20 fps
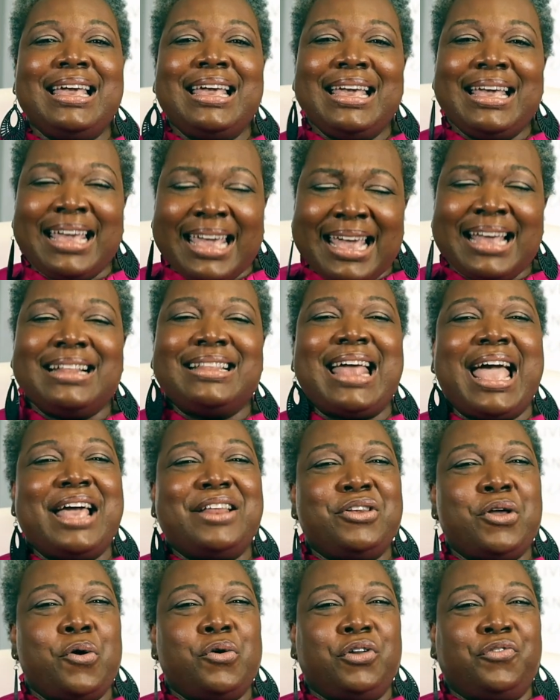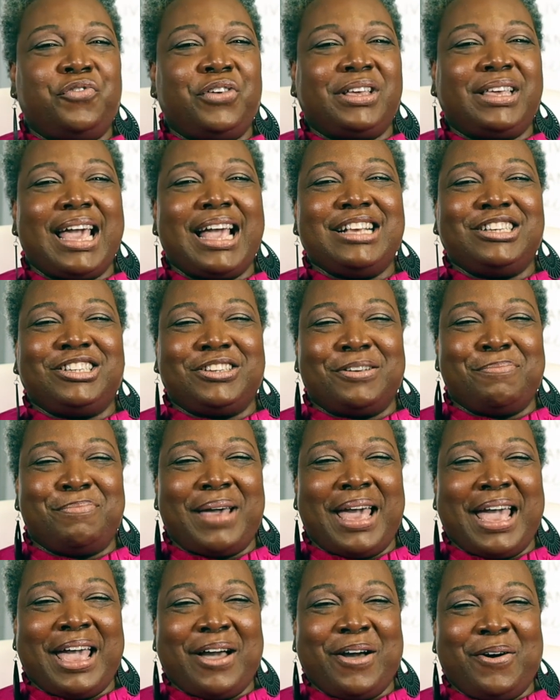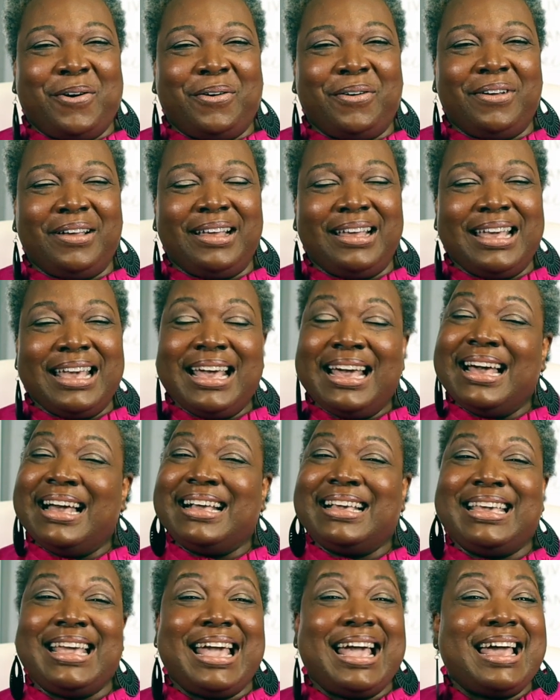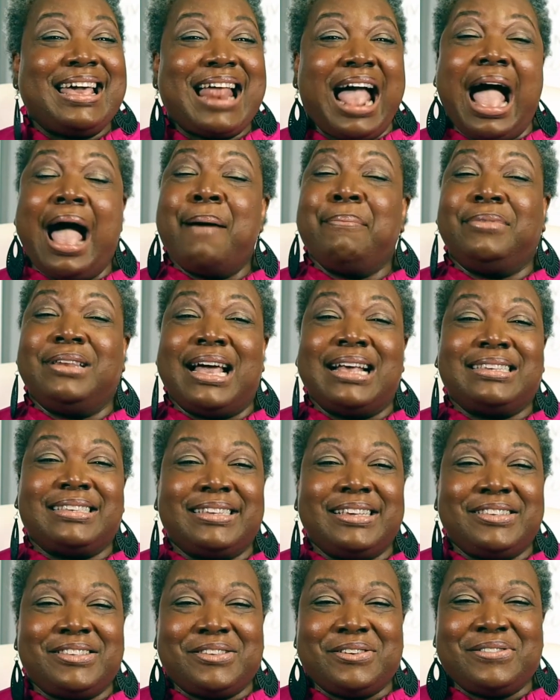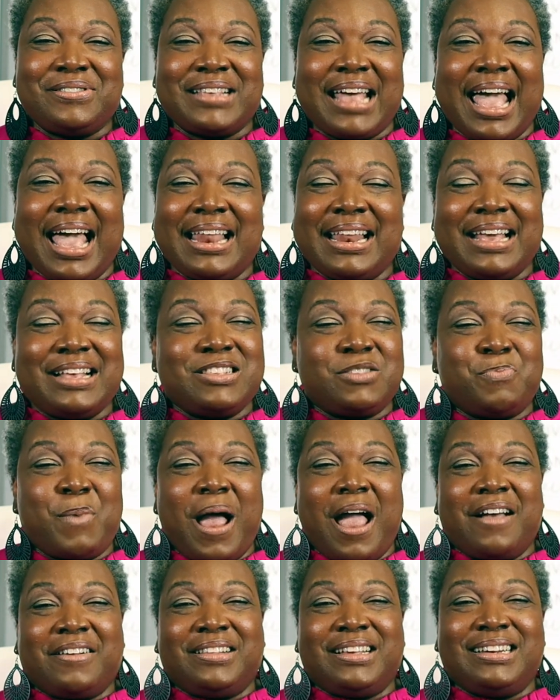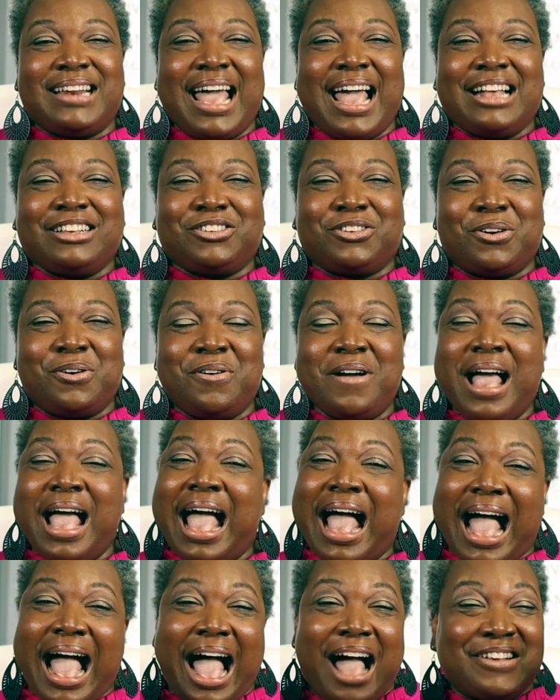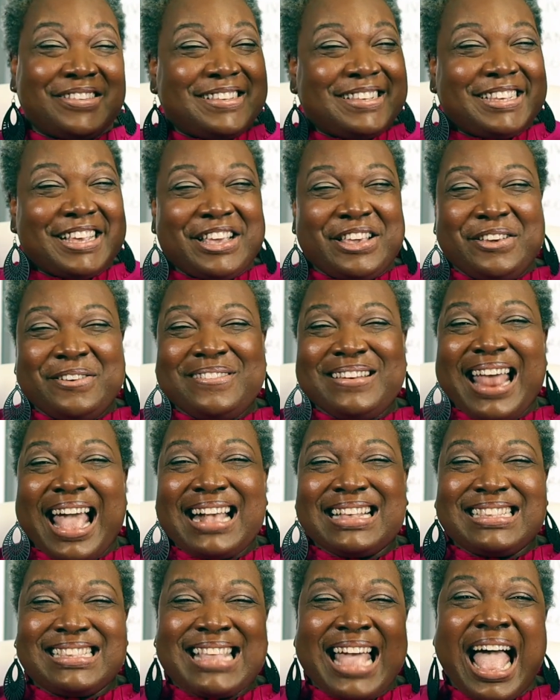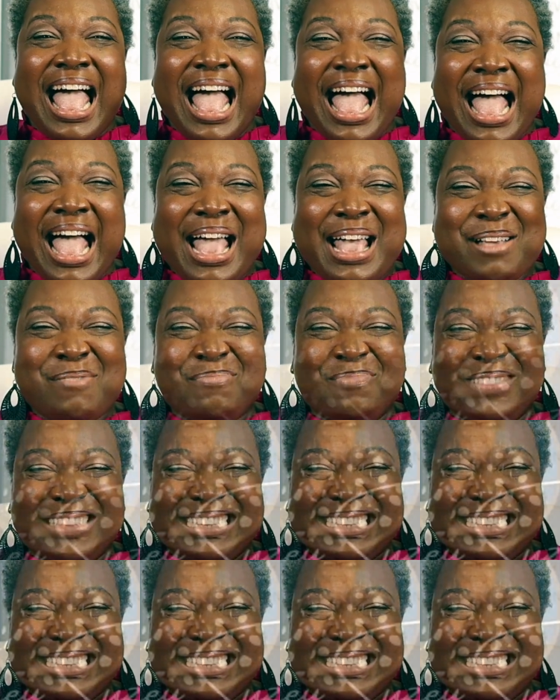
Hit that notification bell. Again, I'm Lesley Suzette, Inspiringly Natural. I'll see you next time.